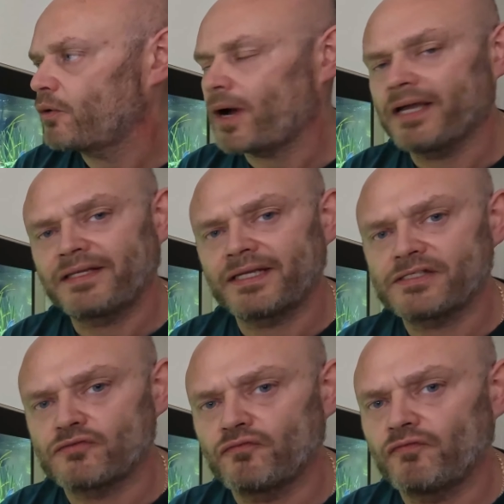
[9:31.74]
quite a
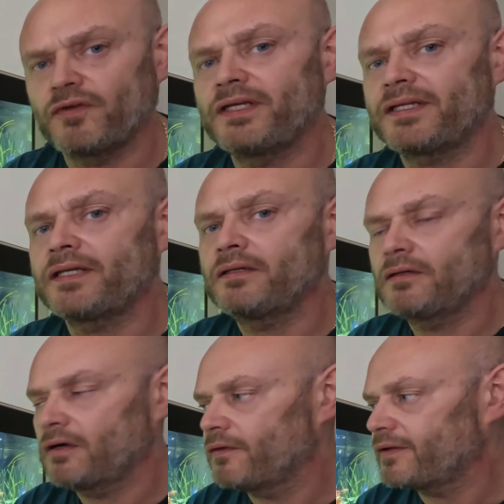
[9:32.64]
decent reading
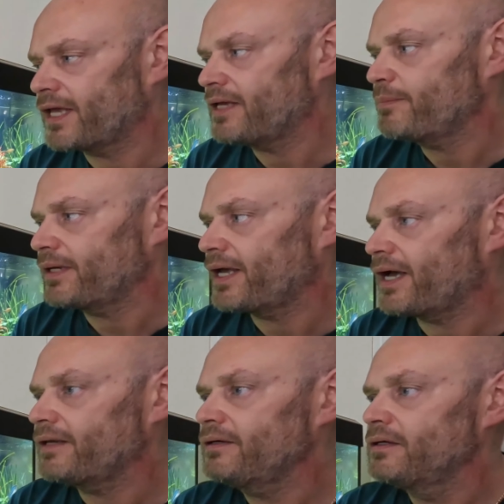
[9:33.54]
on the
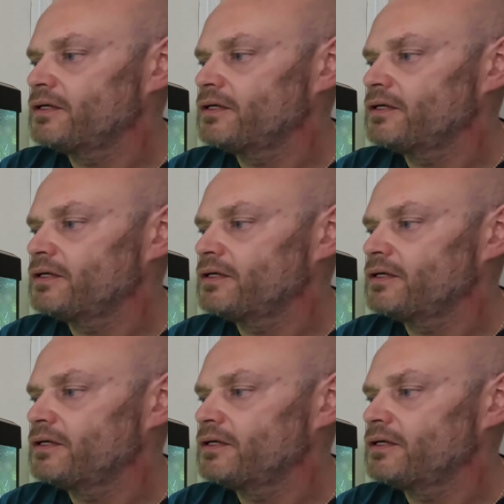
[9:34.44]
API.